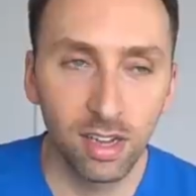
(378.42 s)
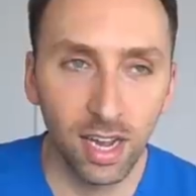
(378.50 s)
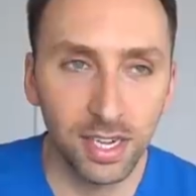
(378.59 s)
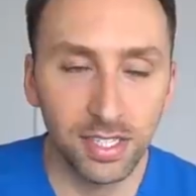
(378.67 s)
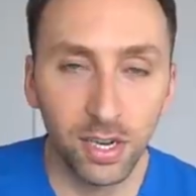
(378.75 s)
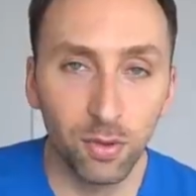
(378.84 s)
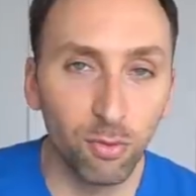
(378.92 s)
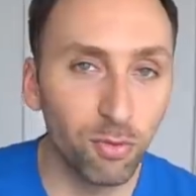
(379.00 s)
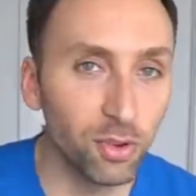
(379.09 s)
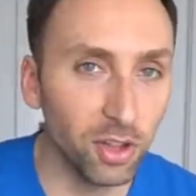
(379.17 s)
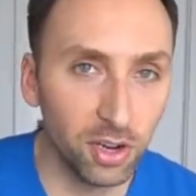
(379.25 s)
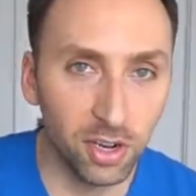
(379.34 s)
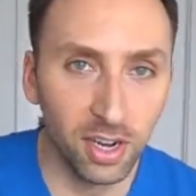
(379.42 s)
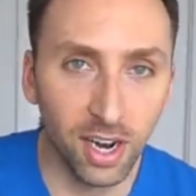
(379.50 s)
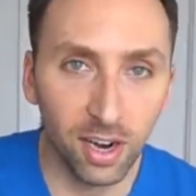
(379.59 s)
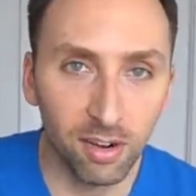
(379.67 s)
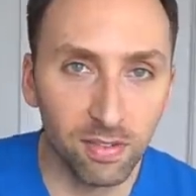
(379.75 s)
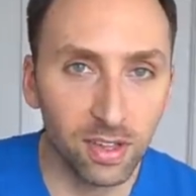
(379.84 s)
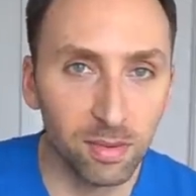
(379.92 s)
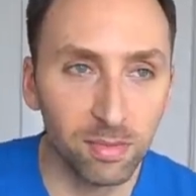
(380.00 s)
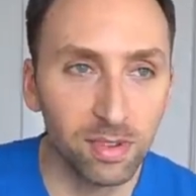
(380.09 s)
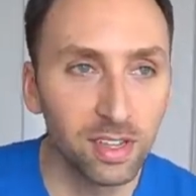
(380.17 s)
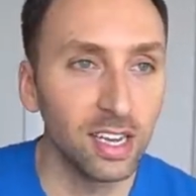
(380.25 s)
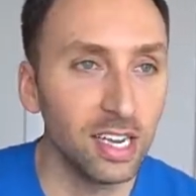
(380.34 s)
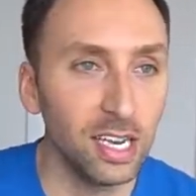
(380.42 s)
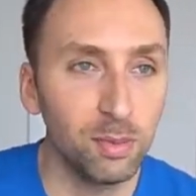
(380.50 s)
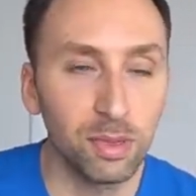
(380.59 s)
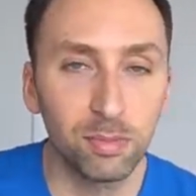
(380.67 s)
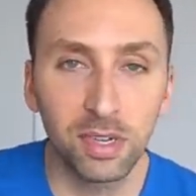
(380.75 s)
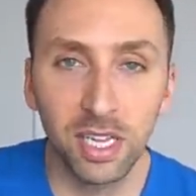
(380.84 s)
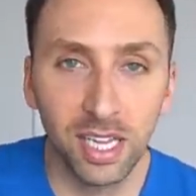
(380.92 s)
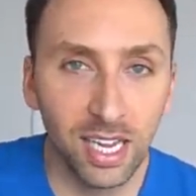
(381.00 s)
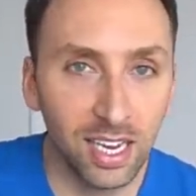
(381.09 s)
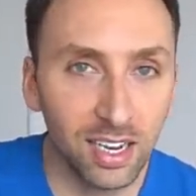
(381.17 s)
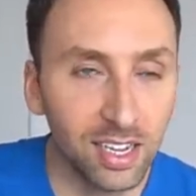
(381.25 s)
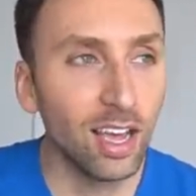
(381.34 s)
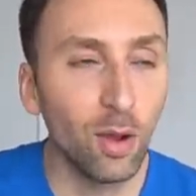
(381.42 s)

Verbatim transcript: I take really good care of them. I keep them clean.